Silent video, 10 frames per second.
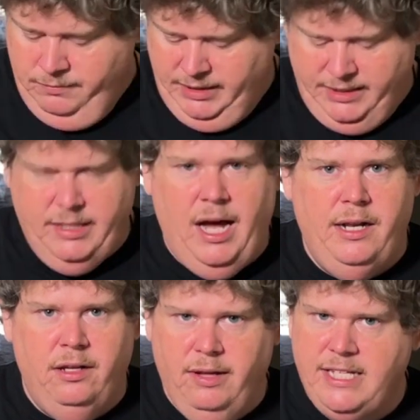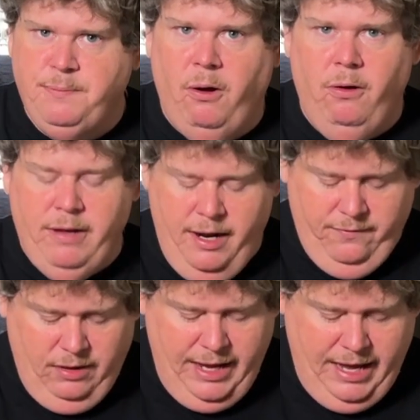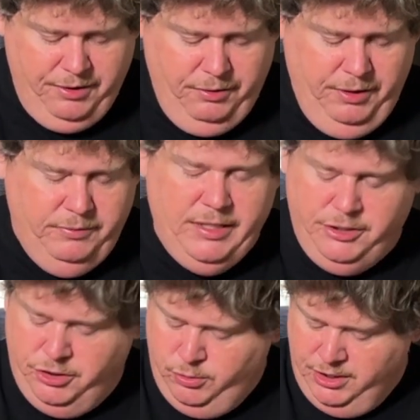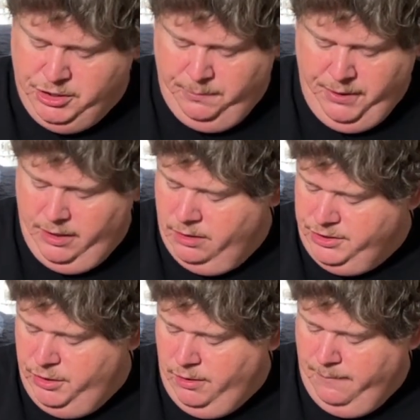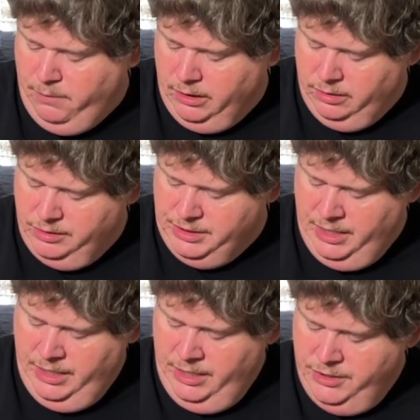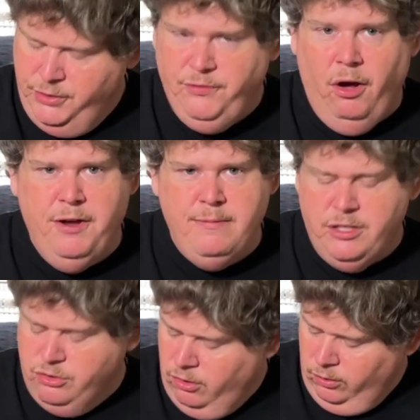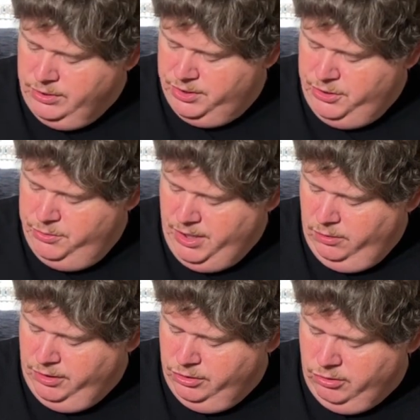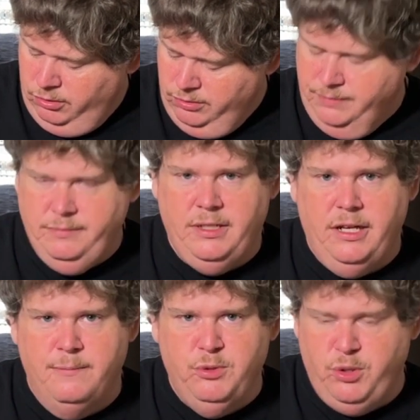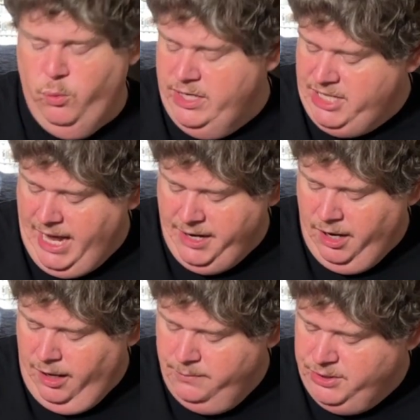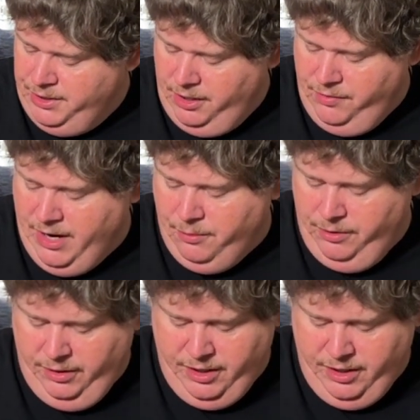It's got a Les Paul kind of layout on it. You got your switch up here, 2 humbuckers, 2 volume controls, and 2 tone controls. It comes with the witch hat knobs on here that I really